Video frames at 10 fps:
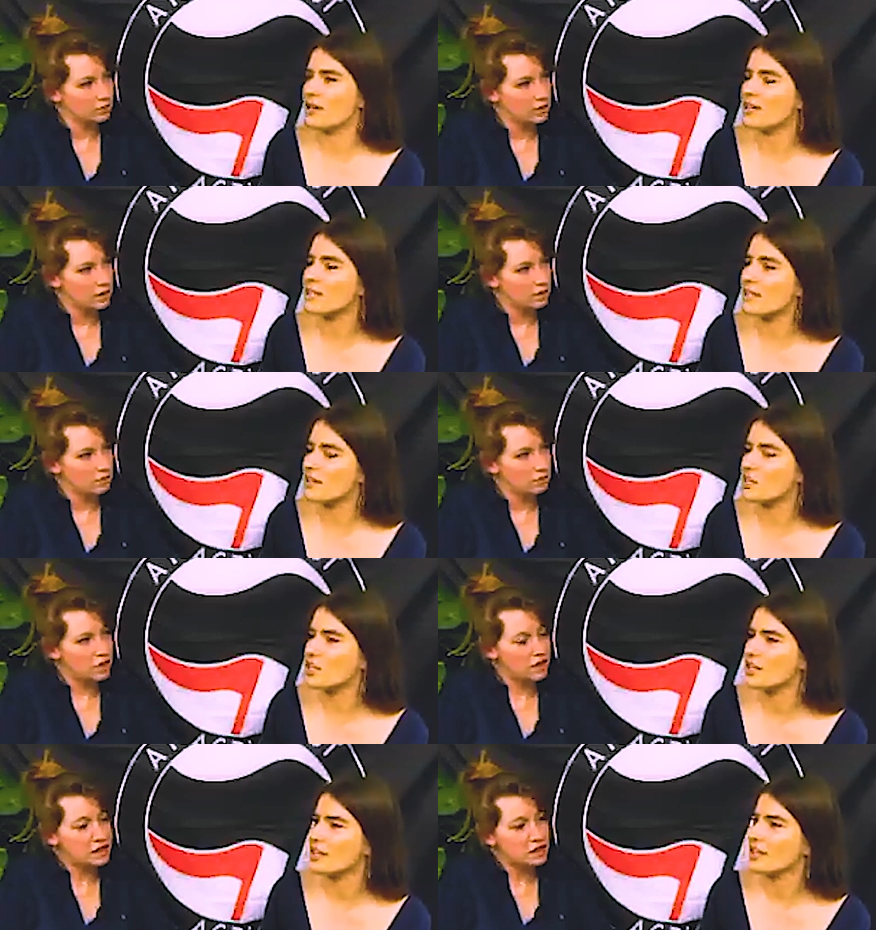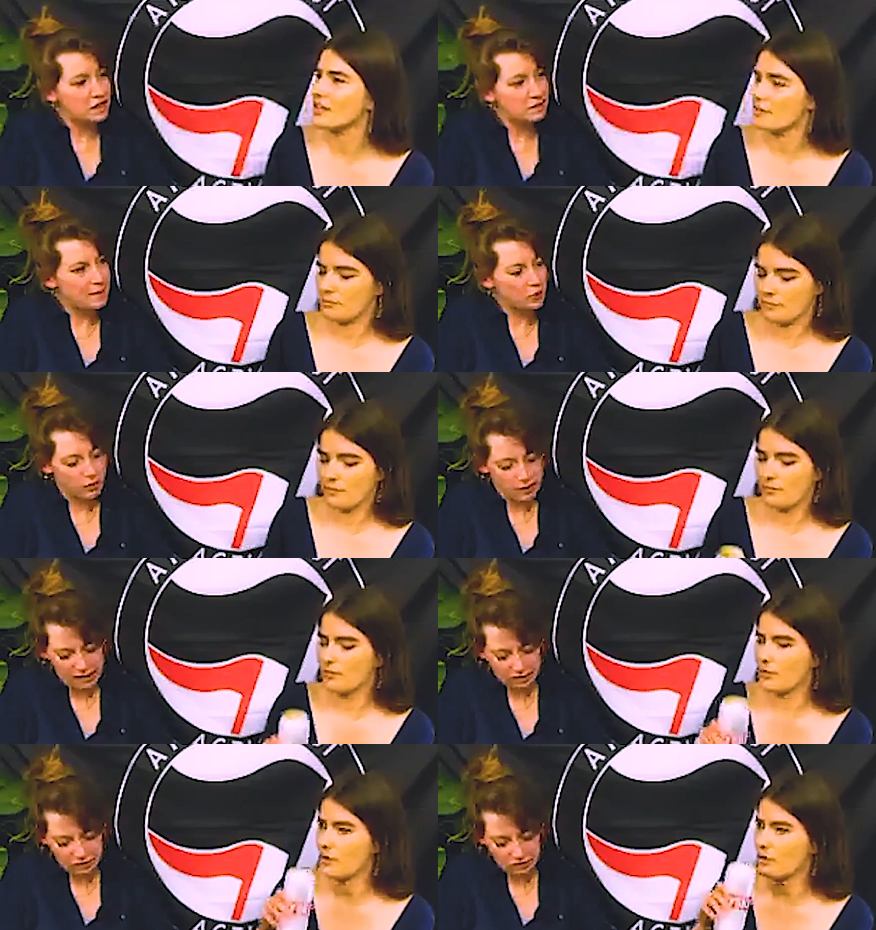Speaker 1: and such. But the thing is, I think people who are like
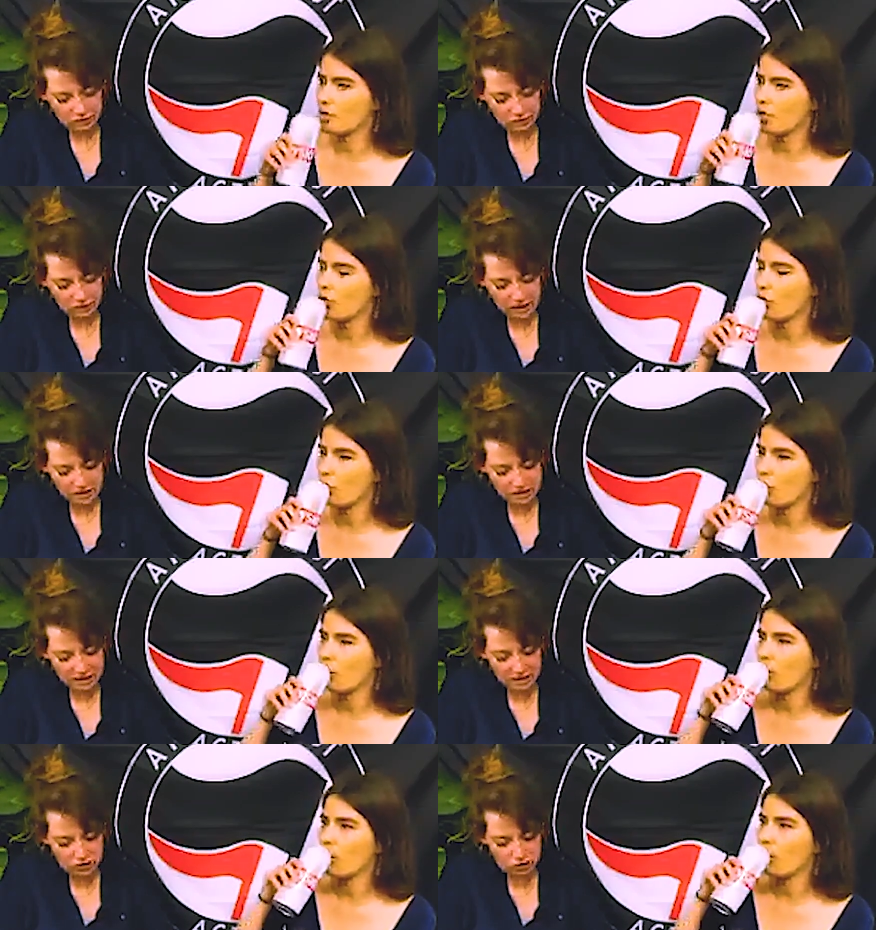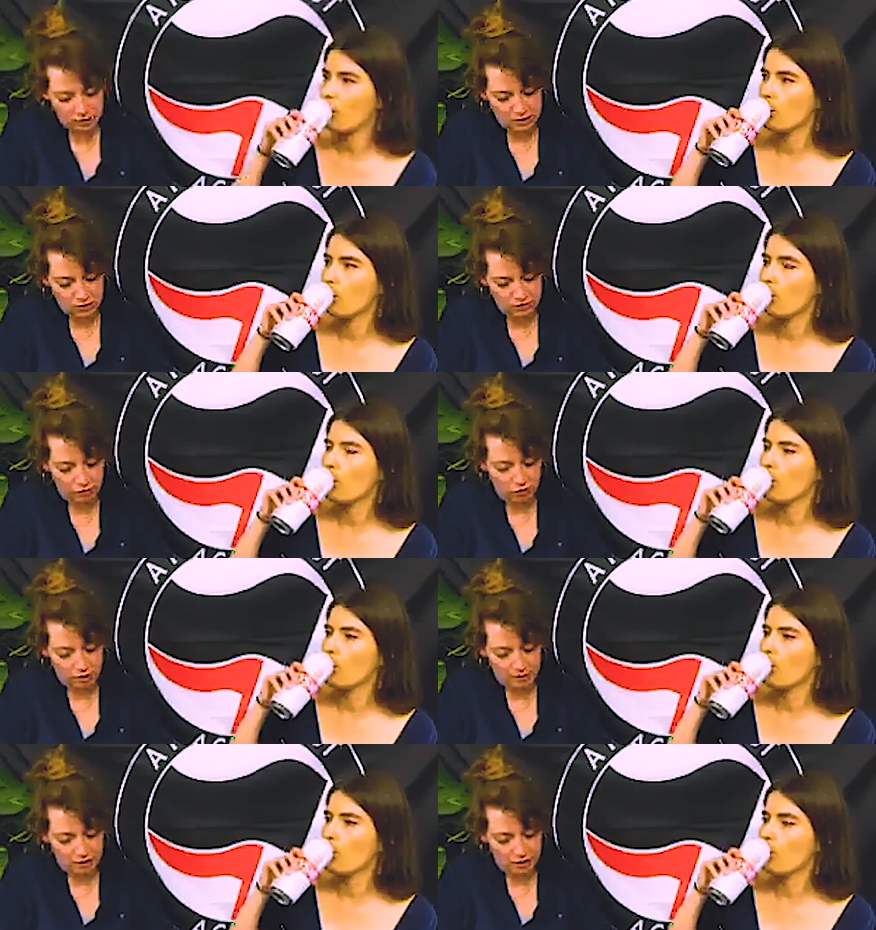that tend to be quite vocal
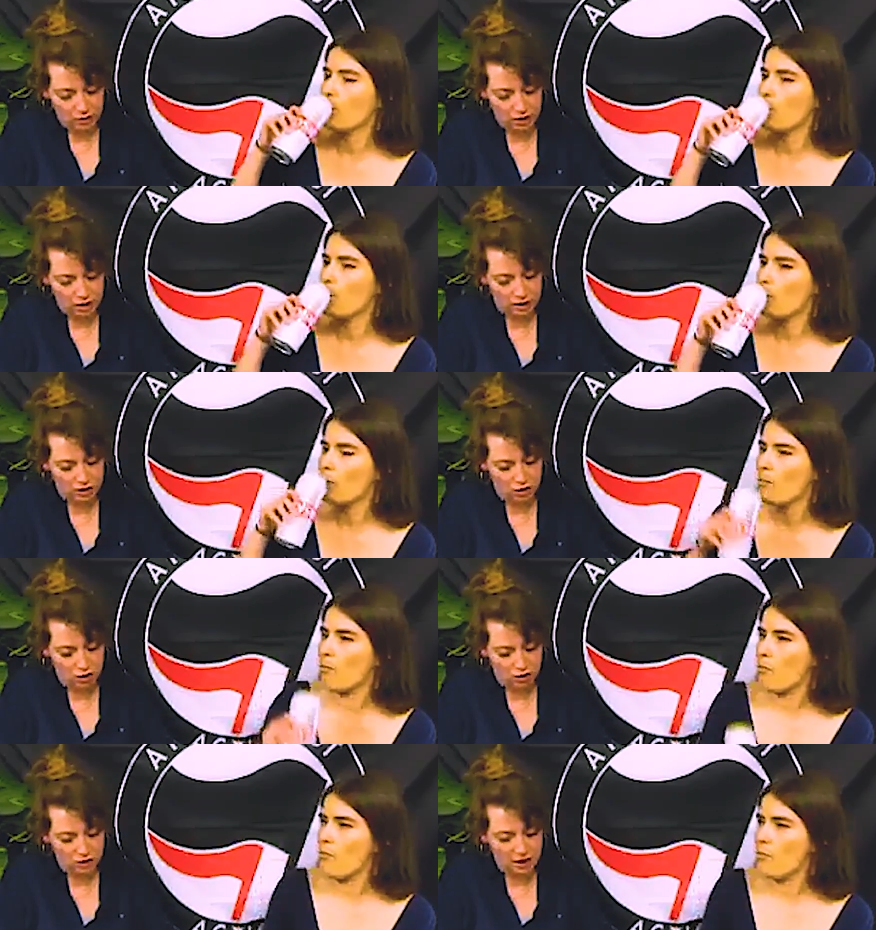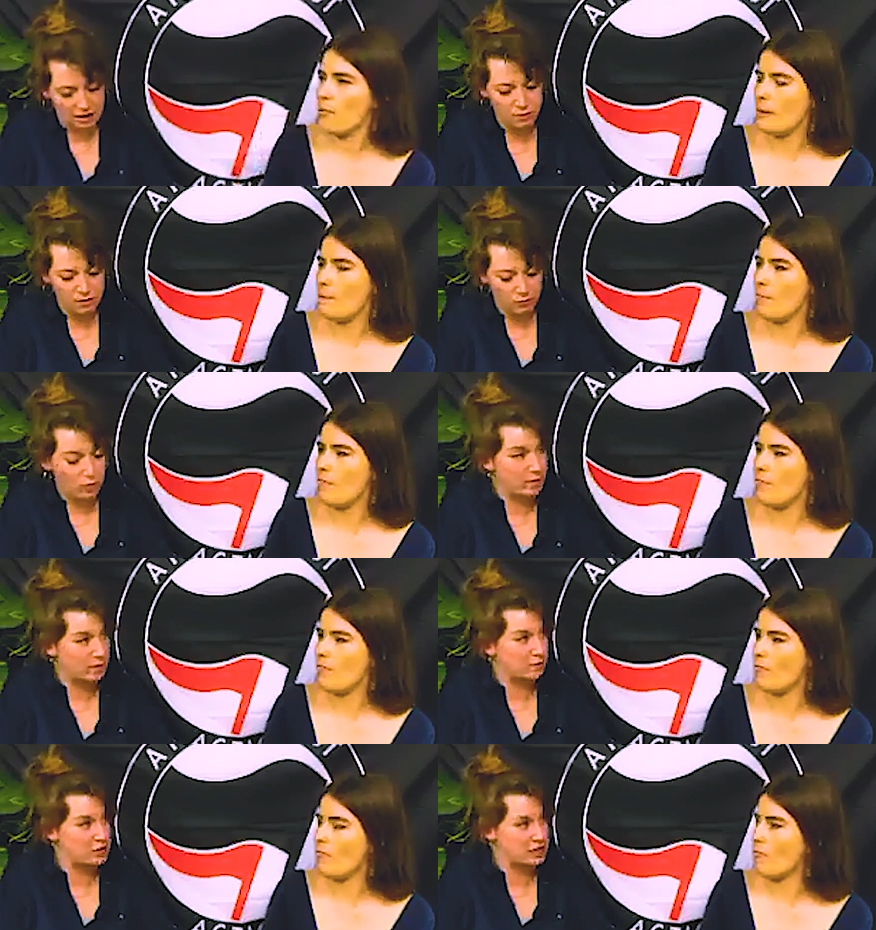about it quite early on, like women in
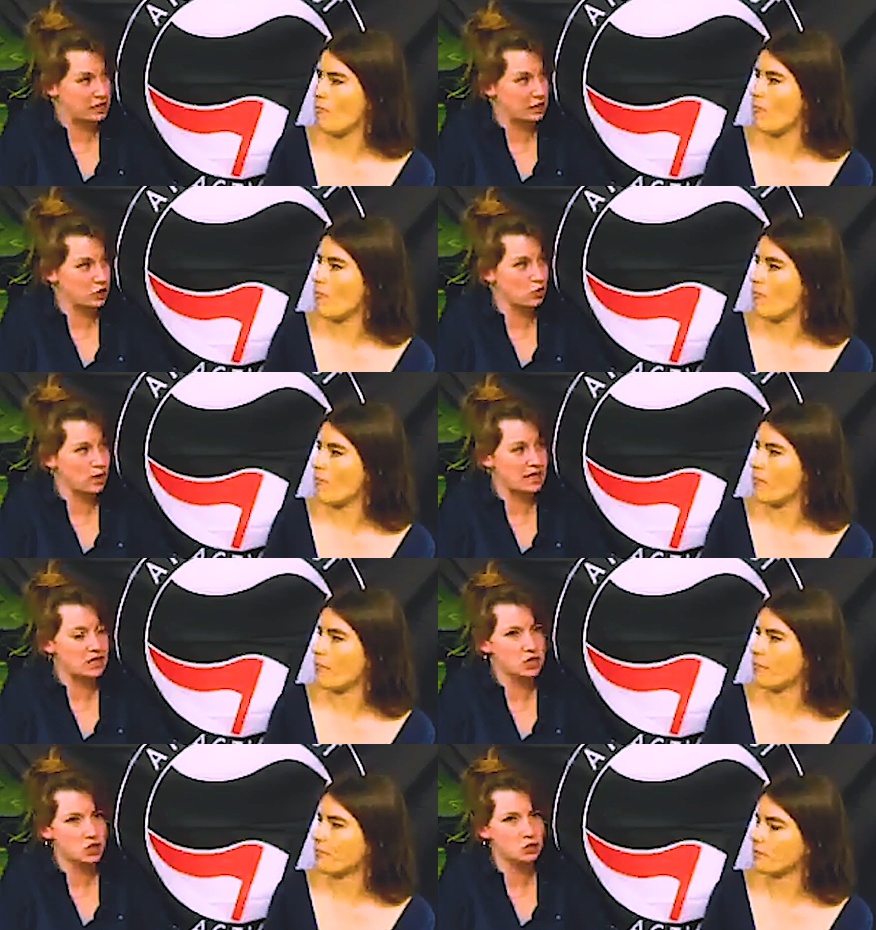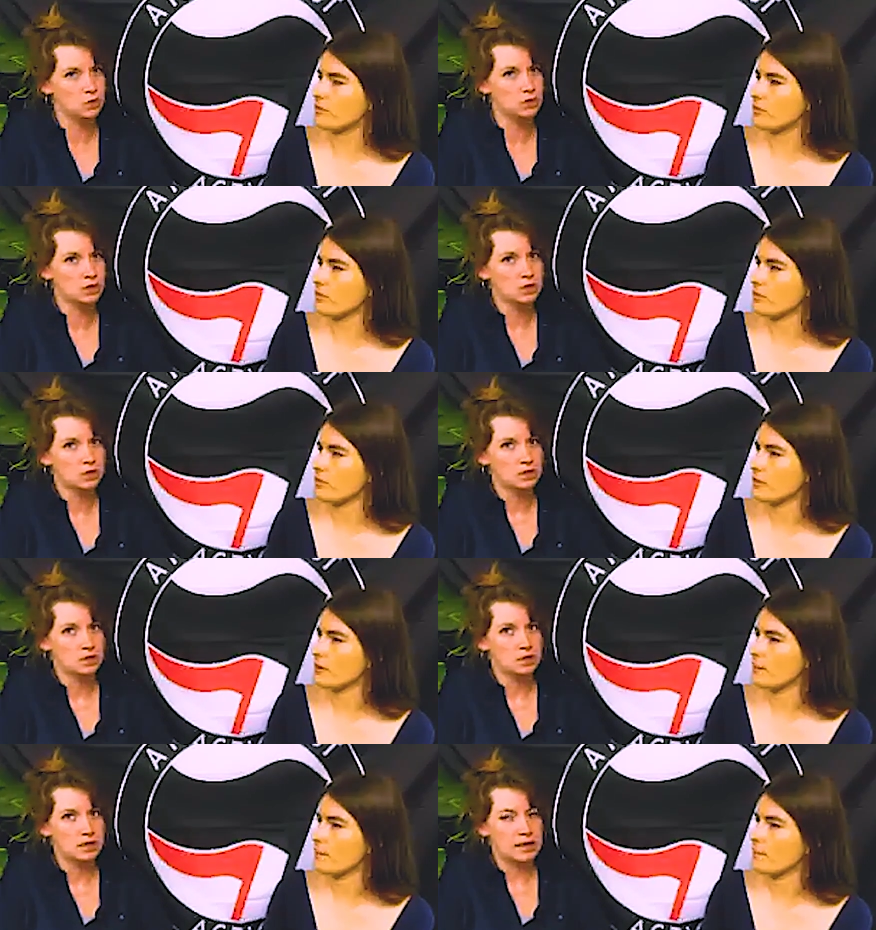particular who are into
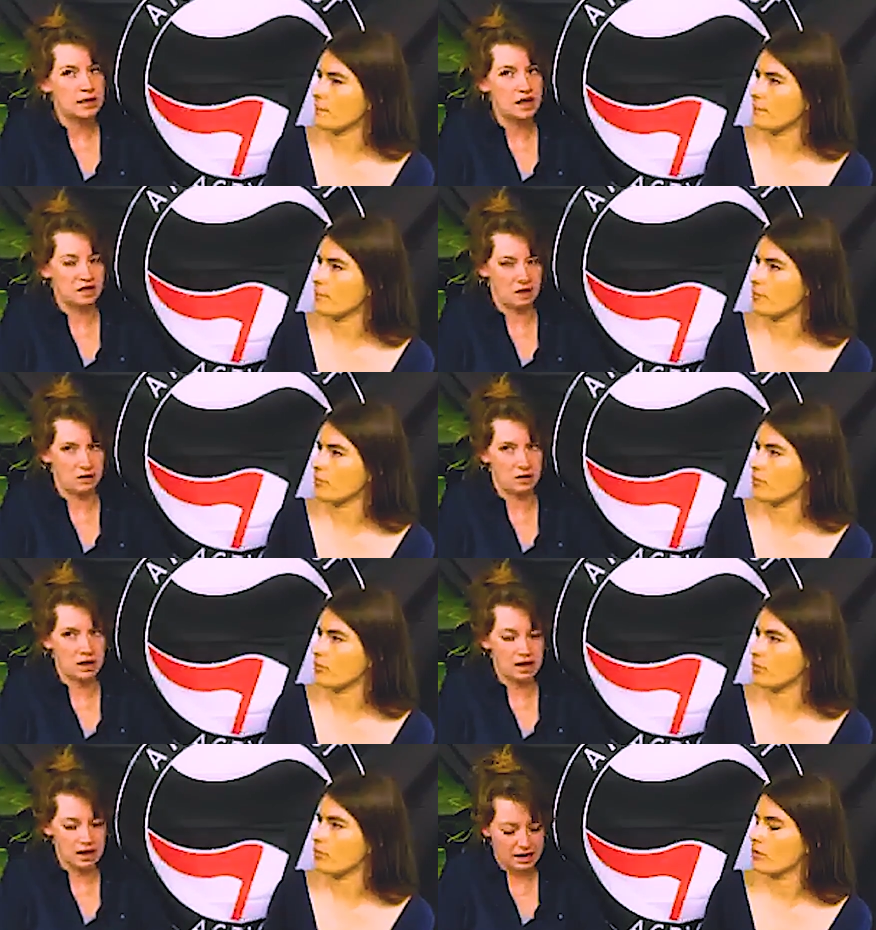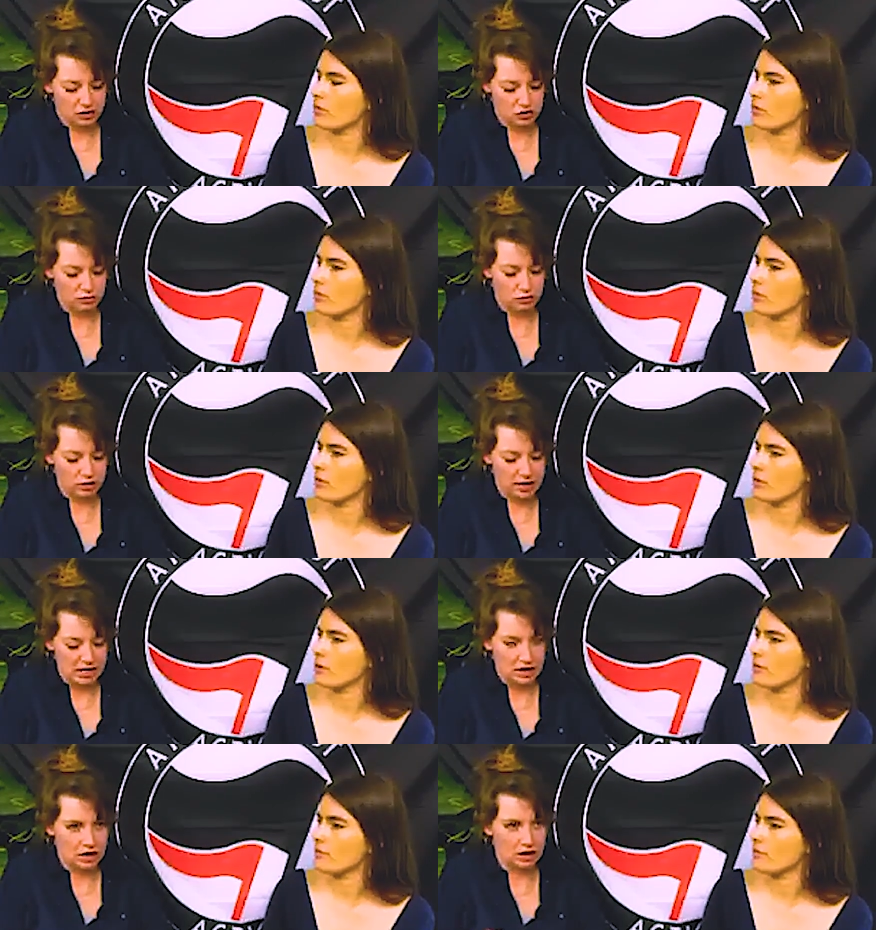like into more like.
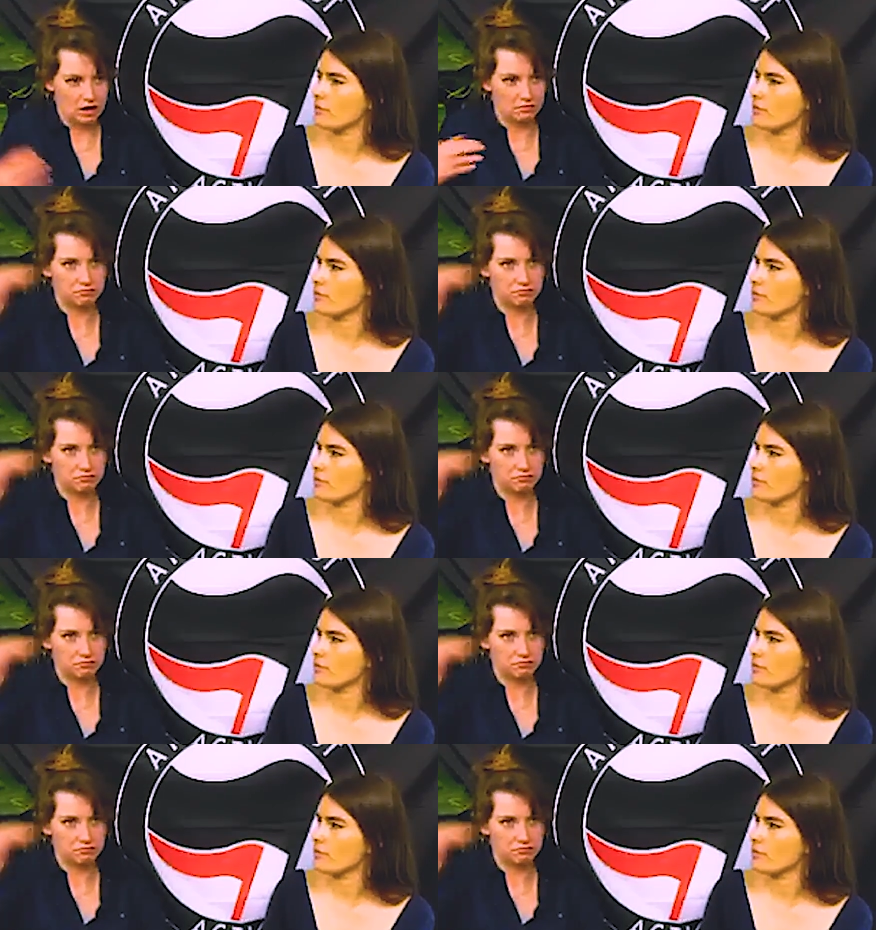Uh,